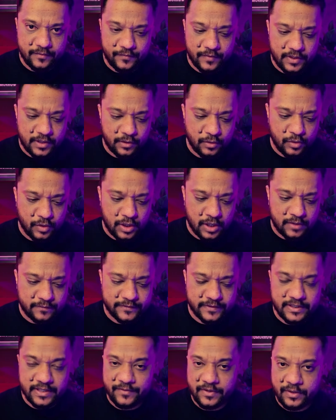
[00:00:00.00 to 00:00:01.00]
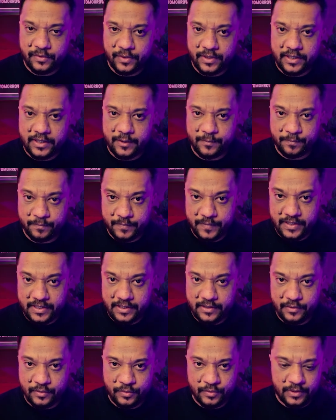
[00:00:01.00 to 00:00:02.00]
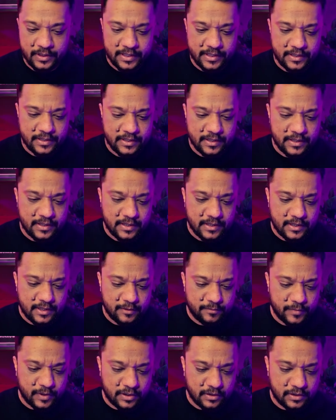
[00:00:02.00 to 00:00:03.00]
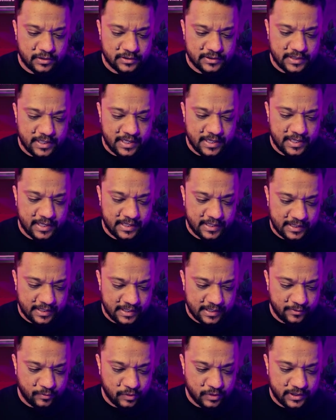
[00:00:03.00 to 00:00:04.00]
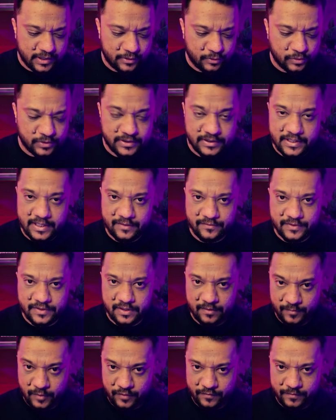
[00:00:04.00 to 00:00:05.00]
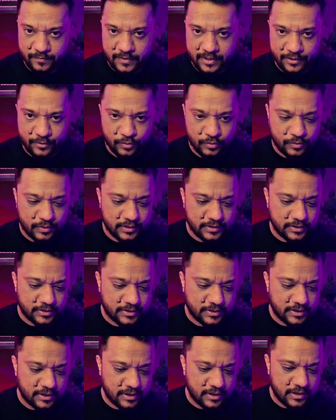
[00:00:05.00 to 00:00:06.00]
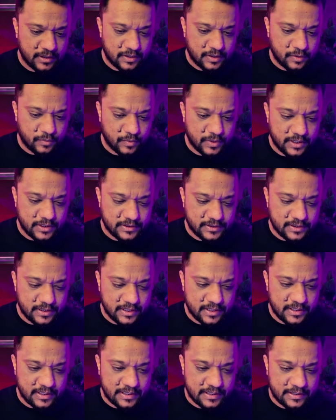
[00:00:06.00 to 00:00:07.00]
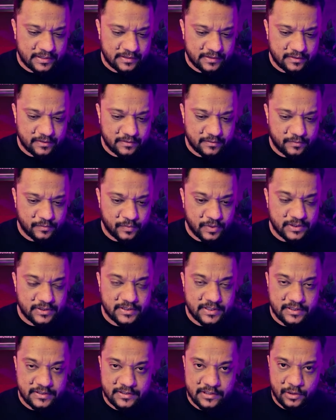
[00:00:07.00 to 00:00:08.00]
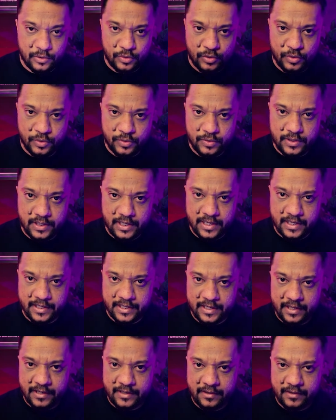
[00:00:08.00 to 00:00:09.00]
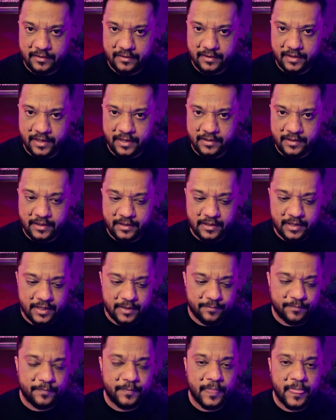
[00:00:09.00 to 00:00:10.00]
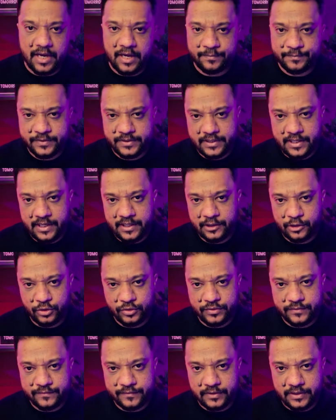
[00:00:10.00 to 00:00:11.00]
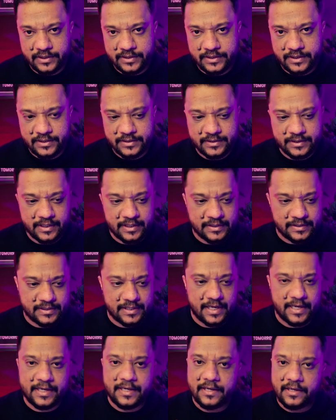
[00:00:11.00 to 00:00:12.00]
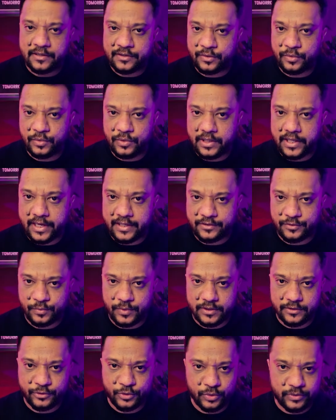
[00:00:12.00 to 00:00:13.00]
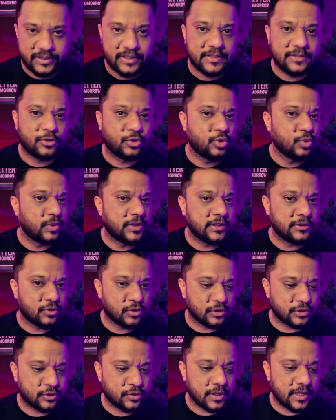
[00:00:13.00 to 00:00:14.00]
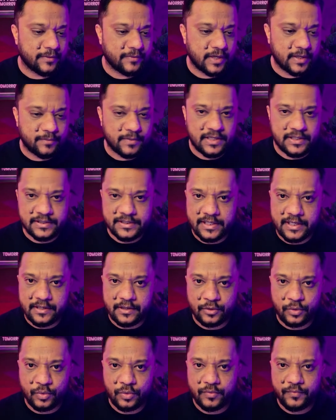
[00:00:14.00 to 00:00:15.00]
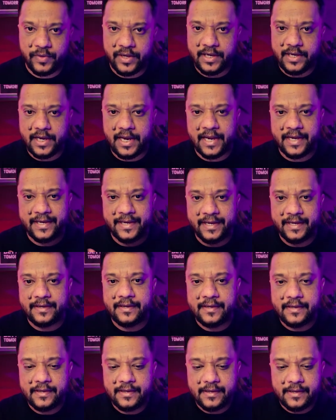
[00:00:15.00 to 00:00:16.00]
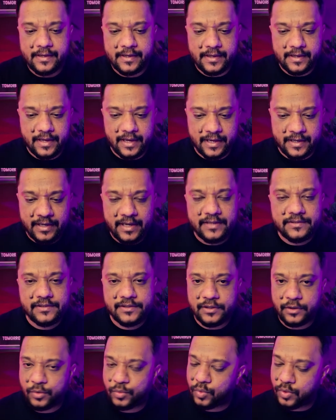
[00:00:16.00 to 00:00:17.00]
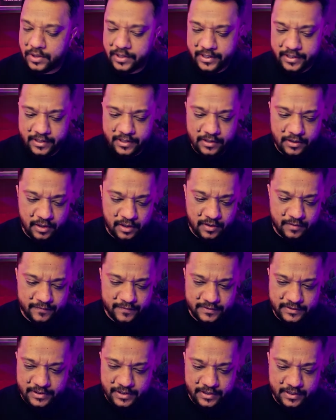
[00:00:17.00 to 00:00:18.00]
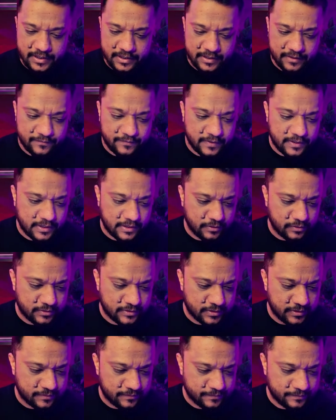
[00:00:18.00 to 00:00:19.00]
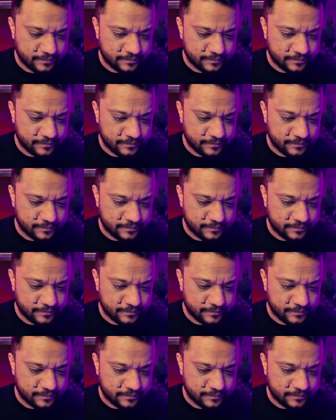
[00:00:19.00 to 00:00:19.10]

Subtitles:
a video of 720p only because I really wanted to save some of my tokens. Once it's look good, I can anytime upscale those footages inside AKOOL as well. So this tool is also available inside AKOOL where I can enhance the quality of a generated videos.